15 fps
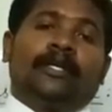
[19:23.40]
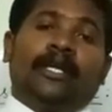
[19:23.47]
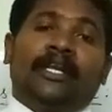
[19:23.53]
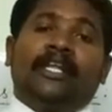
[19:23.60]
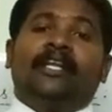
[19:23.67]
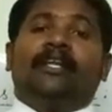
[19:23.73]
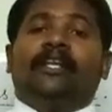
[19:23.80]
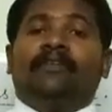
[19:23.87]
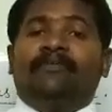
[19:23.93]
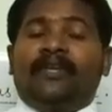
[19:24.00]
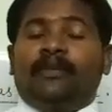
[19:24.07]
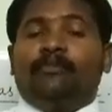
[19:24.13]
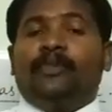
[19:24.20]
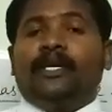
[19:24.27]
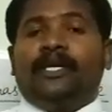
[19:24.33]
any
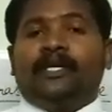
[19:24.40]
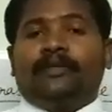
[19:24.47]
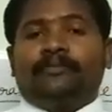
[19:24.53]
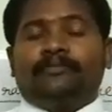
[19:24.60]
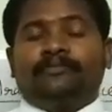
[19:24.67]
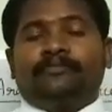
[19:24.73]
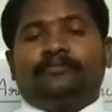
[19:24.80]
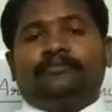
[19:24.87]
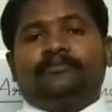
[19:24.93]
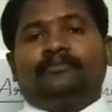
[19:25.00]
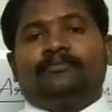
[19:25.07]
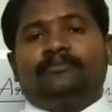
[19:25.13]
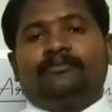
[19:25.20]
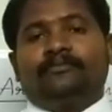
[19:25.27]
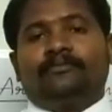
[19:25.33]
living being.
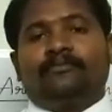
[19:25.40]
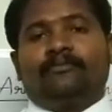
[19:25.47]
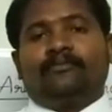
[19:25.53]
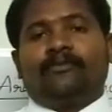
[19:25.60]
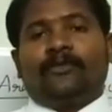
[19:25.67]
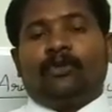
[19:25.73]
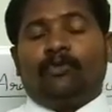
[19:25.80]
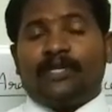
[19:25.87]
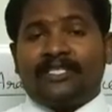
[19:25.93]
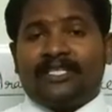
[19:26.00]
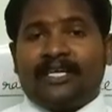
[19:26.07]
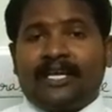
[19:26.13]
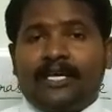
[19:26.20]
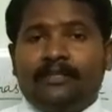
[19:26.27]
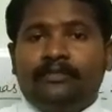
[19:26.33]
Once
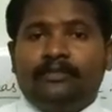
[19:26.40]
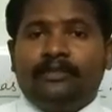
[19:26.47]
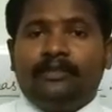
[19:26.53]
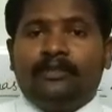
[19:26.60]
again,